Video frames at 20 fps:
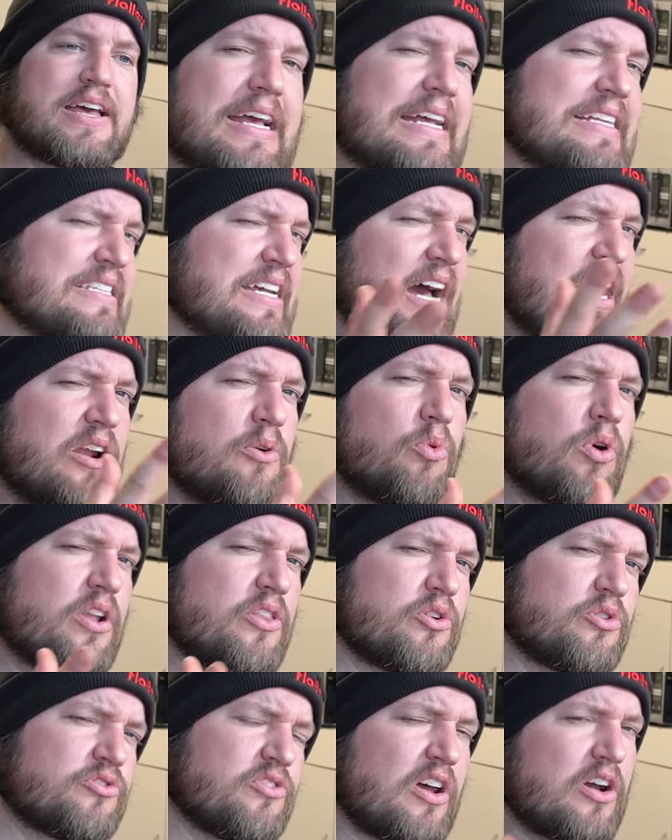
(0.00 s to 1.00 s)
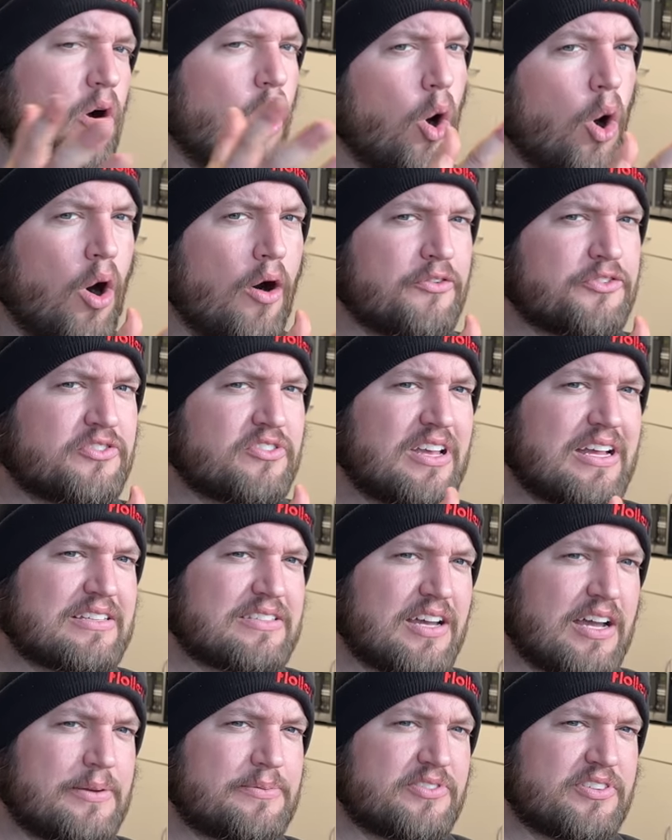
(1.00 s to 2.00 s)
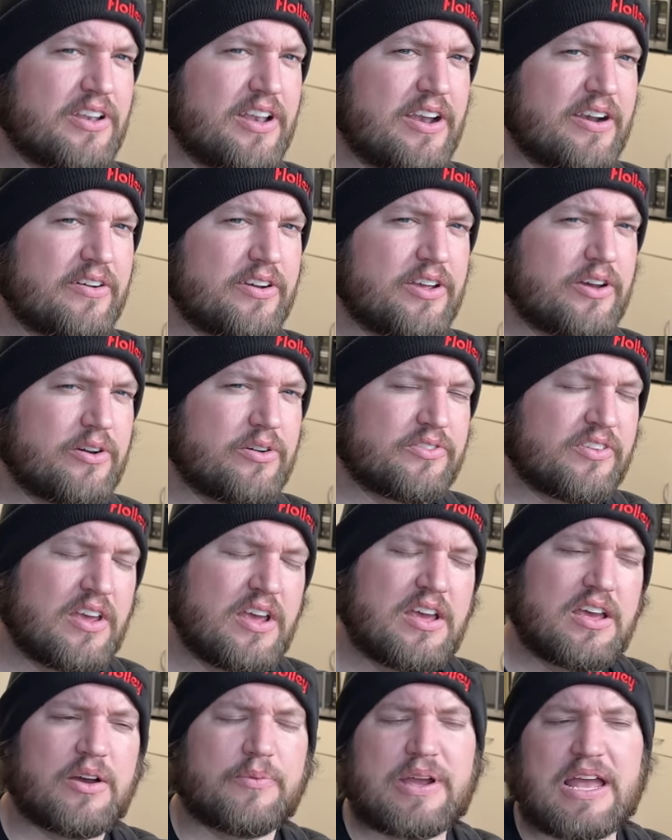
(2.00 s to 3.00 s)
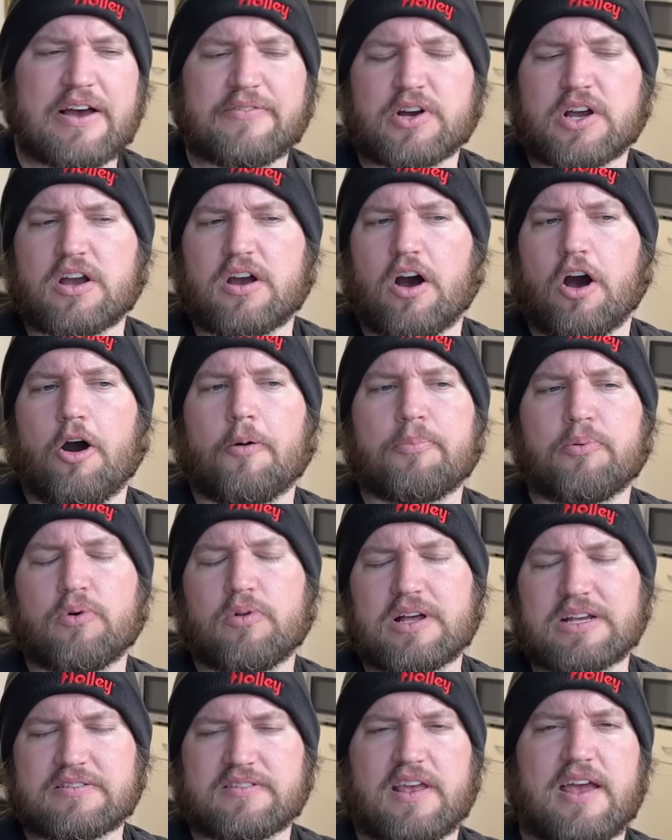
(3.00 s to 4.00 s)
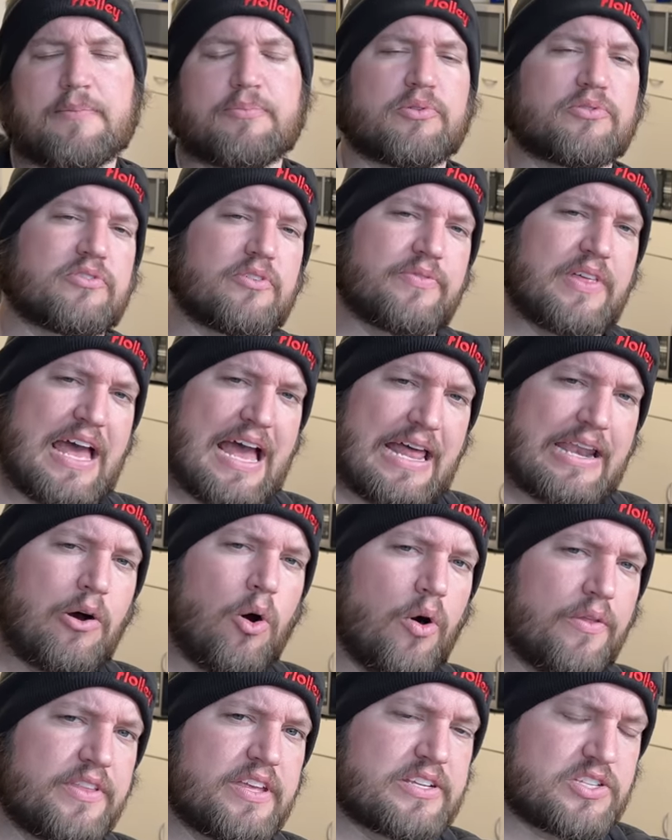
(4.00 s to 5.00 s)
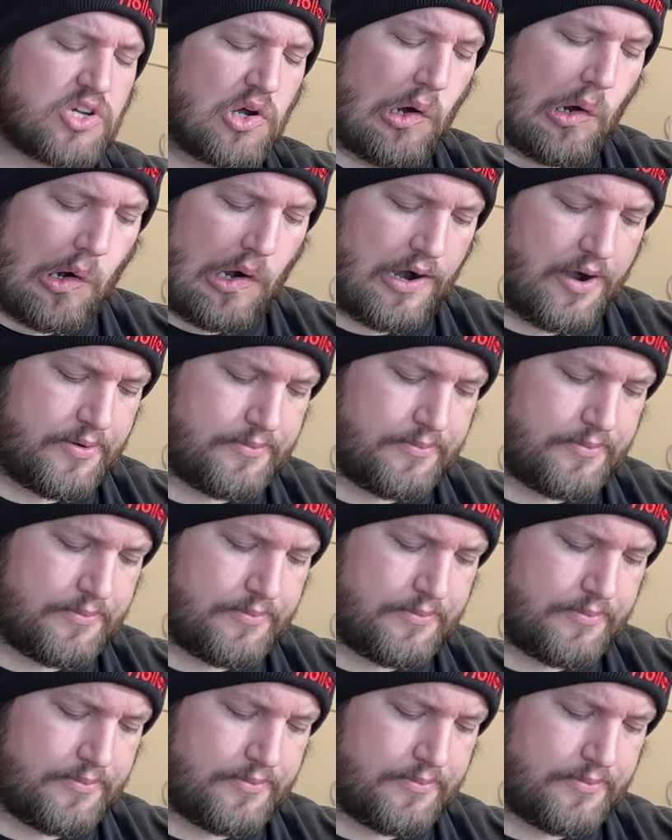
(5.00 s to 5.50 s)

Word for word: It's kind of one of those like offset type scenarios, and we have a couple examples of that on this car.